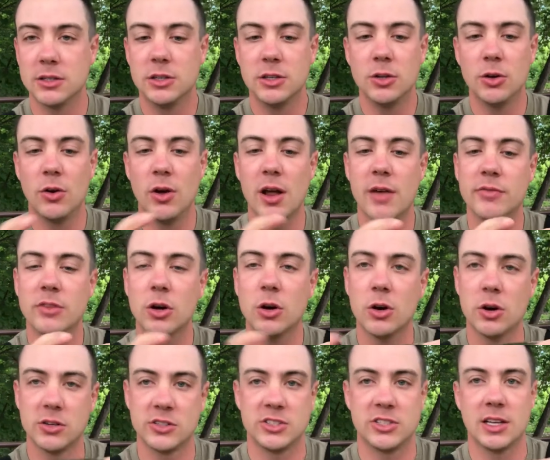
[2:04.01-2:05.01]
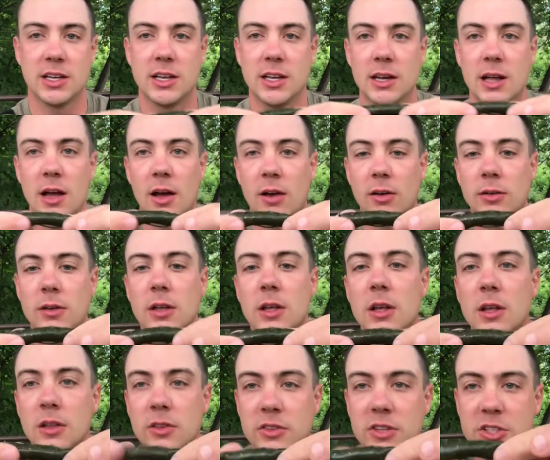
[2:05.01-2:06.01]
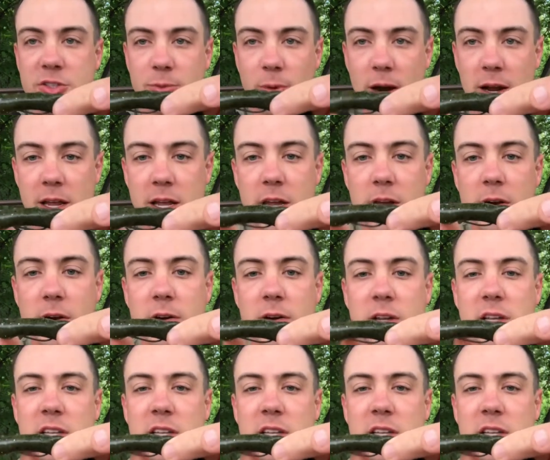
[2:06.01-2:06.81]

You don't have the hook sticking out. This right here